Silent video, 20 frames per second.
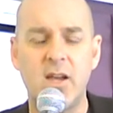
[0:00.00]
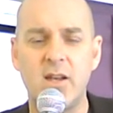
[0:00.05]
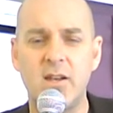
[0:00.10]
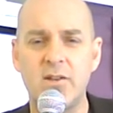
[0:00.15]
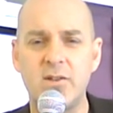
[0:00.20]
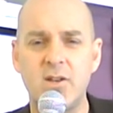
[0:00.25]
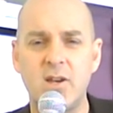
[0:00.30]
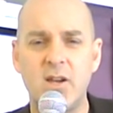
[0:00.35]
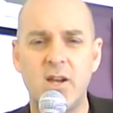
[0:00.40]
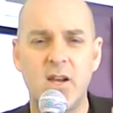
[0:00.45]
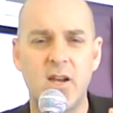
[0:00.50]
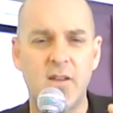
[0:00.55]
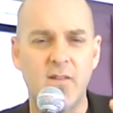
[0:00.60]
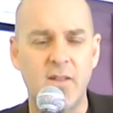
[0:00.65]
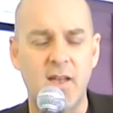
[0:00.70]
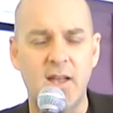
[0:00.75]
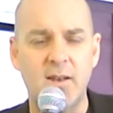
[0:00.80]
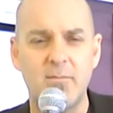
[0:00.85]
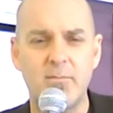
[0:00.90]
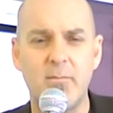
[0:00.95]
And,
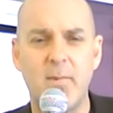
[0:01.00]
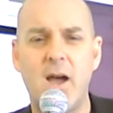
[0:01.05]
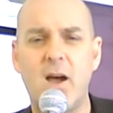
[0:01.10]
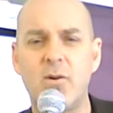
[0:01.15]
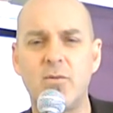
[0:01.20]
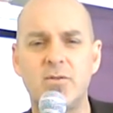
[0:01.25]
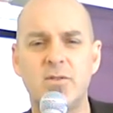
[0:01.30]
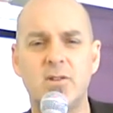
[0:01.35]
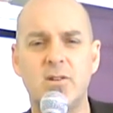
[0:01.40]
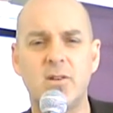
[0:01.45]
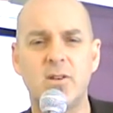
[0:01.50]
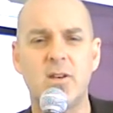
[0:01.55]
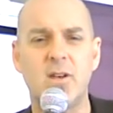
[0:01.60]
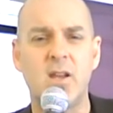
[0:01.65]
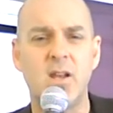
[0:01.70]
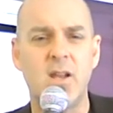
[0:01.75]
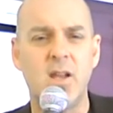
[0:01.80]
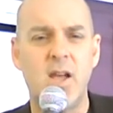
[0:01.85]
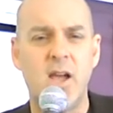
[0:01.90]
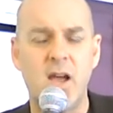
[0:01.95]
and that
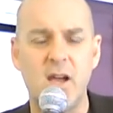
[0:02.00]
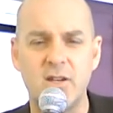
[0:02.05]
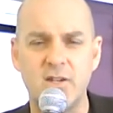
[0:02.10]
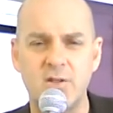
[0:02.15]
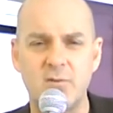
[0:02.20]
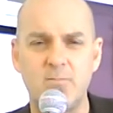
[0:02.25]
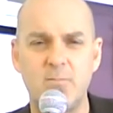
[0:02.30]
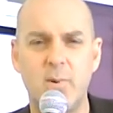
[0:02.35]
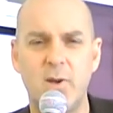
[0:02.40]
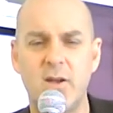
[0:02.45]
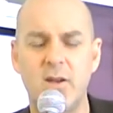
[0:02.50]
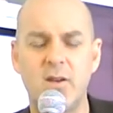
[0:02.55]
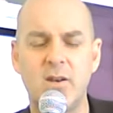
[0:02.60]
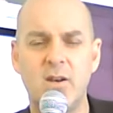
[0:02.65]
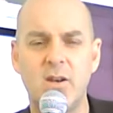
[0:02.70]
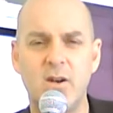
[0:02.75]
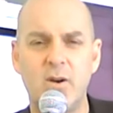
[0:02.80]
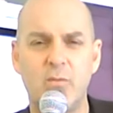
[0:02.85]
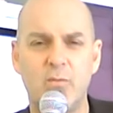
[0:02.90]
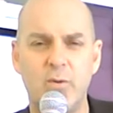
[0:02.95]
mountain has
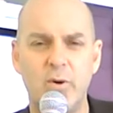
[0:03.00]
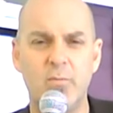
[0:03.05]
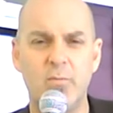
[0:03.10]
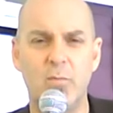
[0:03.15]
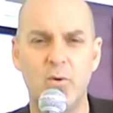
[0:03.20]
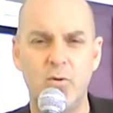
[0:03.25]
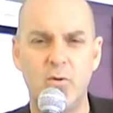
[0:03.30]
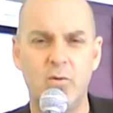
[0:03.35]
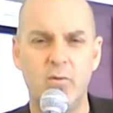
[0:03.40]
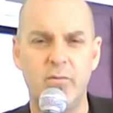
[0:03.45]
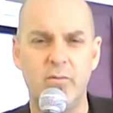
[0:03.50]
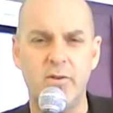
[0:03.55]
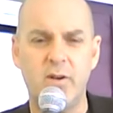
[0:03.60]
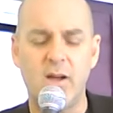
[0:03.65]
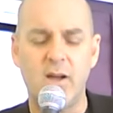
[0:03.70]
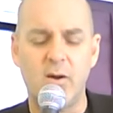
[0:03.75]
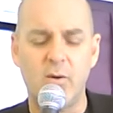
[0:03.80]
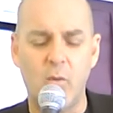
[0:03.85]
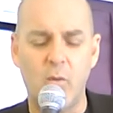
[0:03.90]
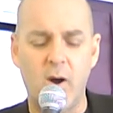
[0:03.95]
been
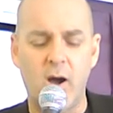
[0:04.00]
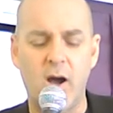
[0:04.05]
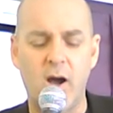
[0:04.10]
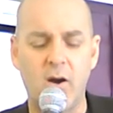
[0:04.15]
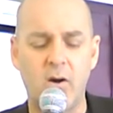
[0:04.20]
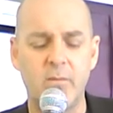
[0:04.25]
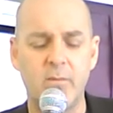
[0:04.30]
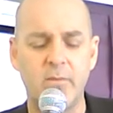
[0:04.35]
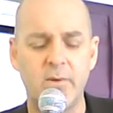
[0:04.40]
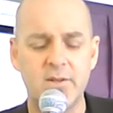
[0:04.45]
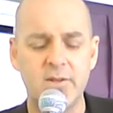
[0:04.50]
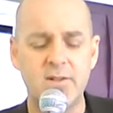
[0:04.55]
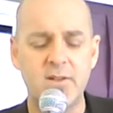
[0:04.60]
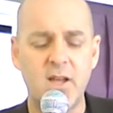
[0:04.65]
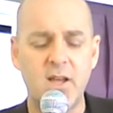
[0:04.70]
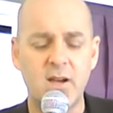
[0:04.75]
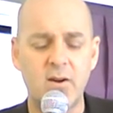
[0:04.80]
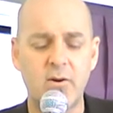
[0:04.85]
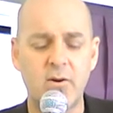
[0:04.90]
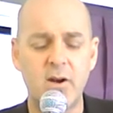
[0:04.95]
removed. Wow.
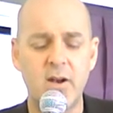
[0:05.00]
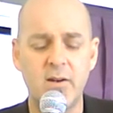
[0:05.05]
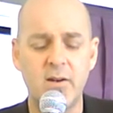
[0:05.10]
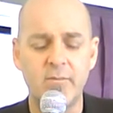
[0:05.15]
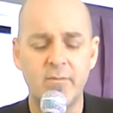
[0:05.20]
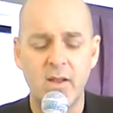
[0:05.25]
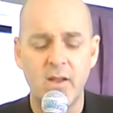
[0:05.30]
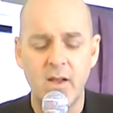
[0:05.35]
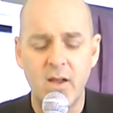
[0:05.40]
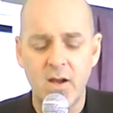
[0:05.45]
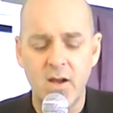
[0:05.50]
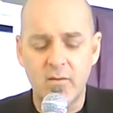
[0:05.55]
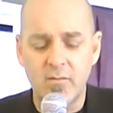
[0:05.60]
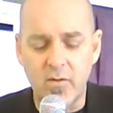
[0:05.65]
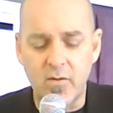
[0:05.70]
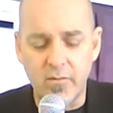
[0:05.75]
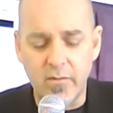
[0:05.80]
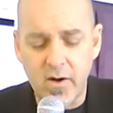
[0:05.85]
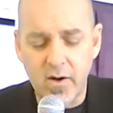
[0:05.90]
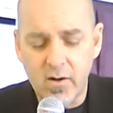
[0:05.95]
Isn't that great?
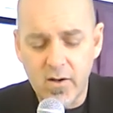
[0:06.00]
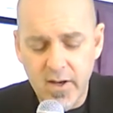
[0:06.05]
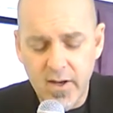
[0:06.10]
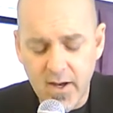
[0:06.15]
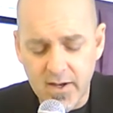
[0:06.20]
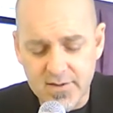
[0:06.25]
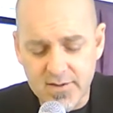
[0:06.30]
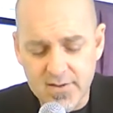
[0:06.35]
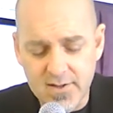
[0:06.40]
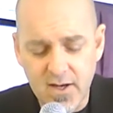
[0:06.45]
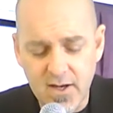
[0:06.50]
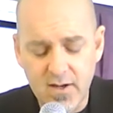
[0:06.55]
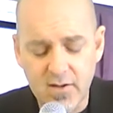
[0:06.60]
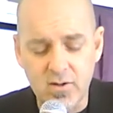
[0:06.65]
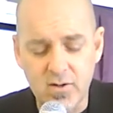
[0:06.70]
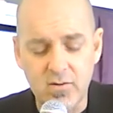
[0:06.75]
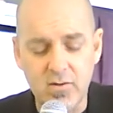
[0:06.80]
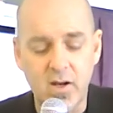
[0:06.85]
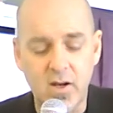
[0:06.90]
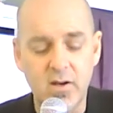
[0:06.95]
For verily I
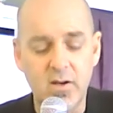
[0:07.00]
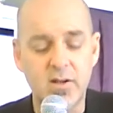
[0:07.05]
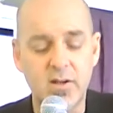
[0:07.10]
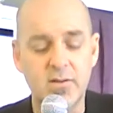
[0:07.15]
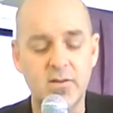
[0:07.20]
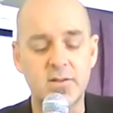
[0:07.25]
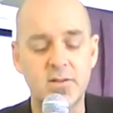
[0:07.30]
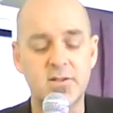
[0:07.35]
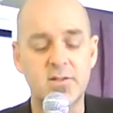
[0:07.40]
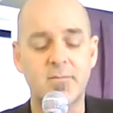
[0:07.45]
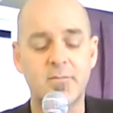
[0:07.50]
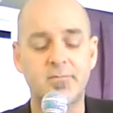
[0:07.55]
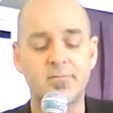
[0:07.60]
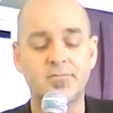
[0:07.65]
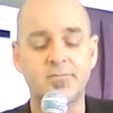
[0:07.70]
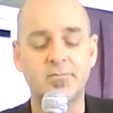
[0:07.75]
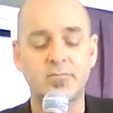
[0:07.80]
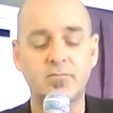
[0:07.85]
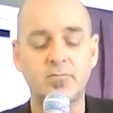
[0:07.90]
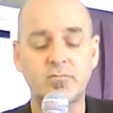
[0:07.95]
say unto you, now look at this
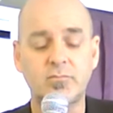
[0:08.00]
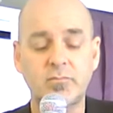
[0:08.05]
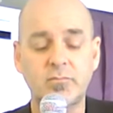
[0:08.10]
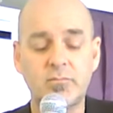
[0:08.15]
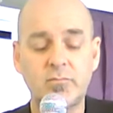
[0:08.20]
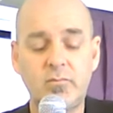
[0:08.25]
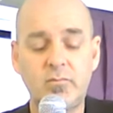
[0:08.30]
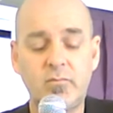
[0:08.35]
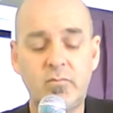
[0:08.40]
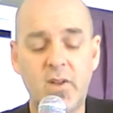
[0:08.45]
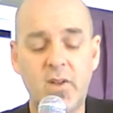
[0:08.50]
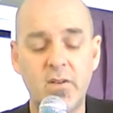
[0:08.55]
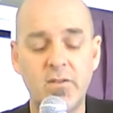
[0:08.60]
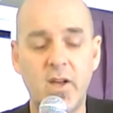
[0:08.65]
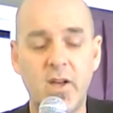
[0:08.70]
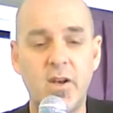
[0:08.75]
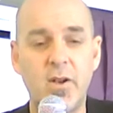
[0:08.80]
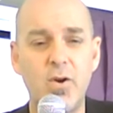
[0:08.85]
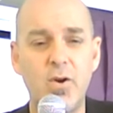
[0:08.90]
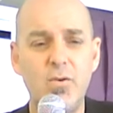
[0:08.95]

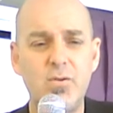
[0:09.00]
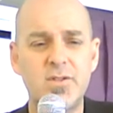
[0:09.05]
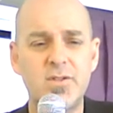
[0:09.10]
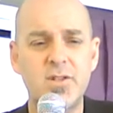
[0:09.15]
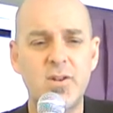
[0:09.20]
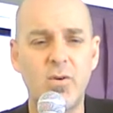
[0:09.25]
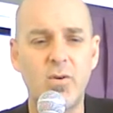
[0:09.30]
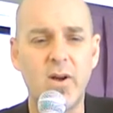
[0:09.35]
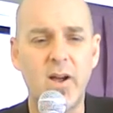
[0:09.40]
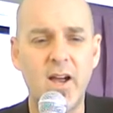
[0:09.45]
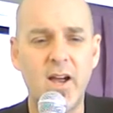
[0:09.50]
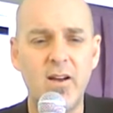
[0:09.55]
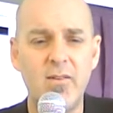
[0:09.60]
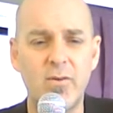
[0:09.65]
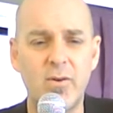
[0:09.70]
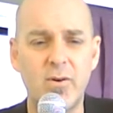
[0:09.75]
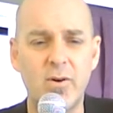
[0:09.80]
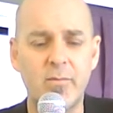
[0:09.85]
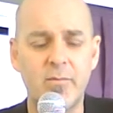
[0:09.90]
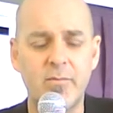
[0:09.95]
that
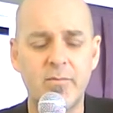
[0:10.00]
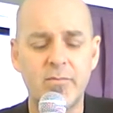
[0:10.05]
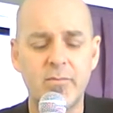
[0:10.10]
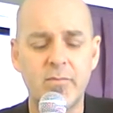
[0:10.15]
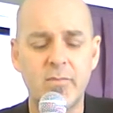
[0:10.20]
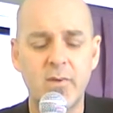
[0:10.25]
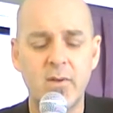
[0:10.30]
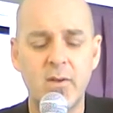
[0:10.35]
whosoever